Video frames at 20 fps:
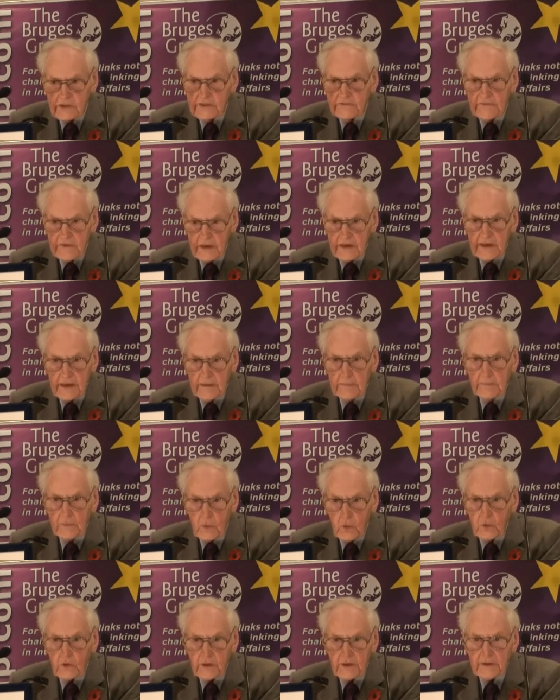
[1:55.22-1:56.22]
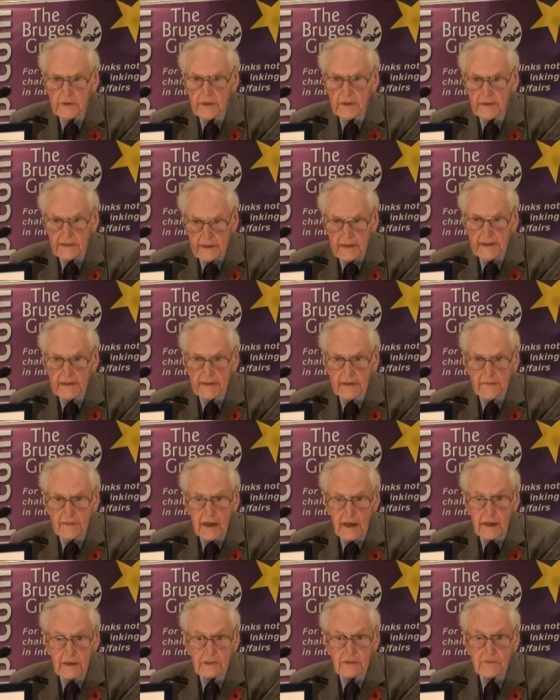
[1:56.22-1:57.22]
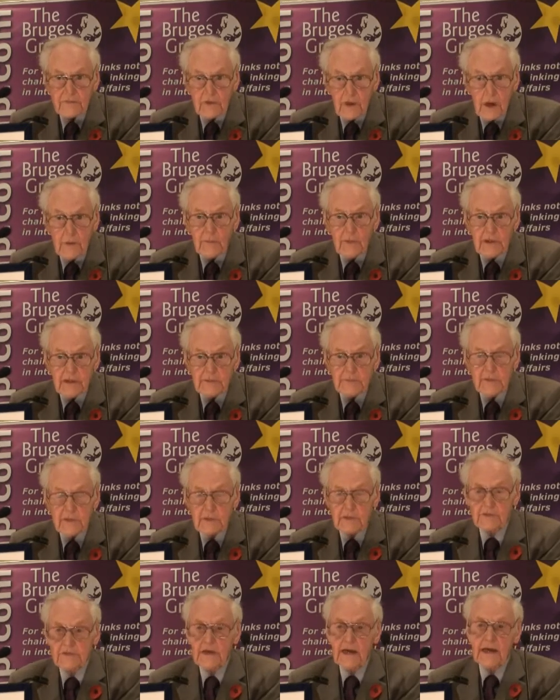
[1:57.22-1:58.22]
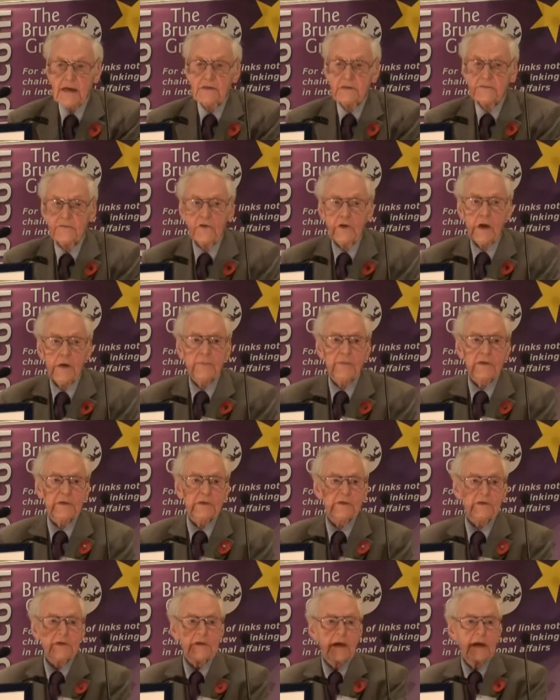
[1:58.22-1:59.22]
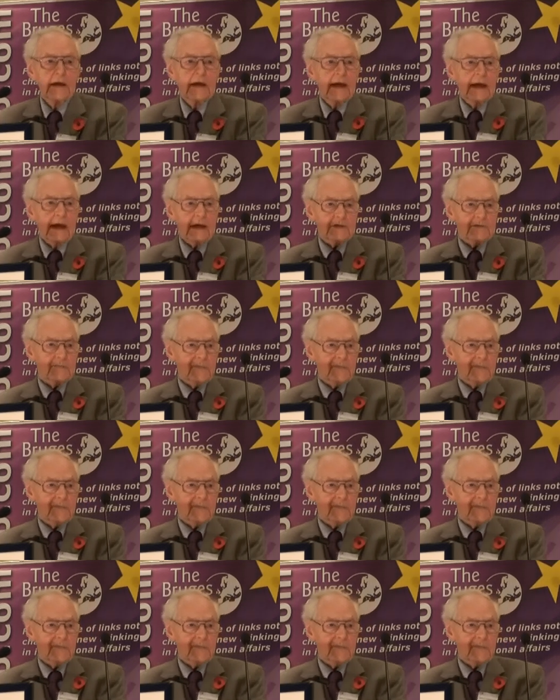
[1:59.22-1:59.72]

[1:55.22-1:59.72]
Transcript: is very important indeed in the House of Commons. The House of Commons has